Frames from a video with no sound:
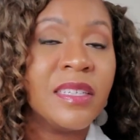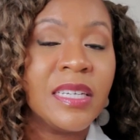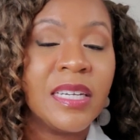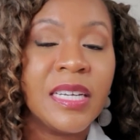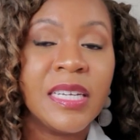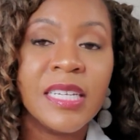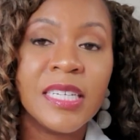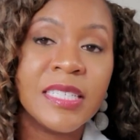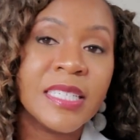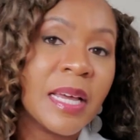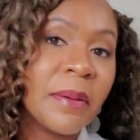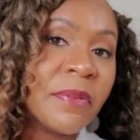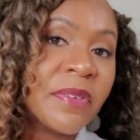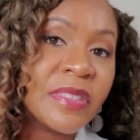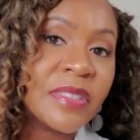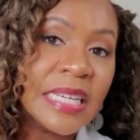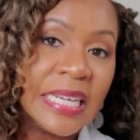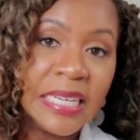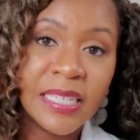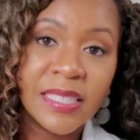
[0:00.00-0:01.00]
any type of
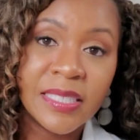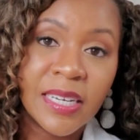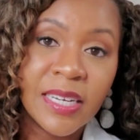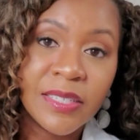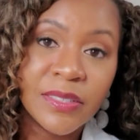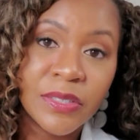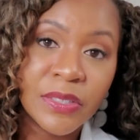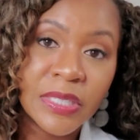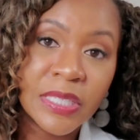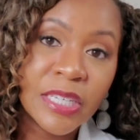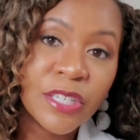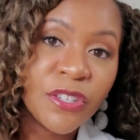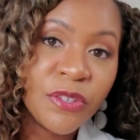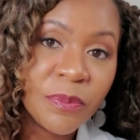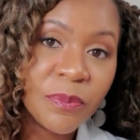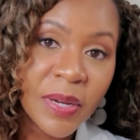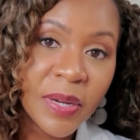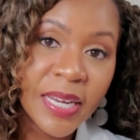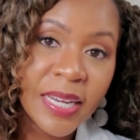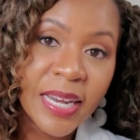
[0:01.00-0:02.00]
sanitizers that you
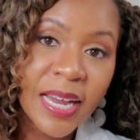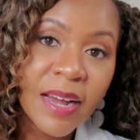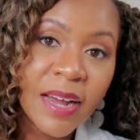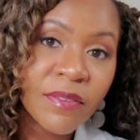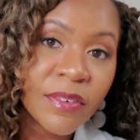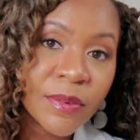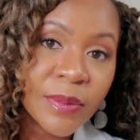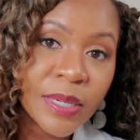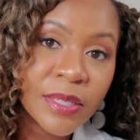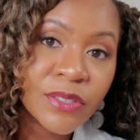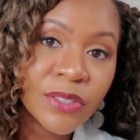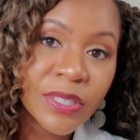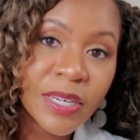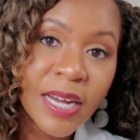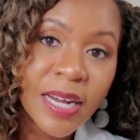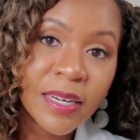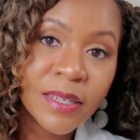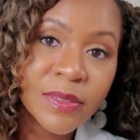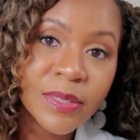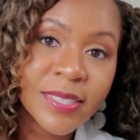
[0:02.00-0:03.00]
might have around your
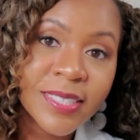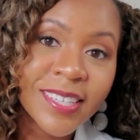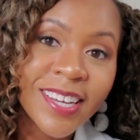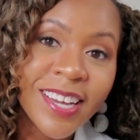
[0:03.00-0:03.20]
house.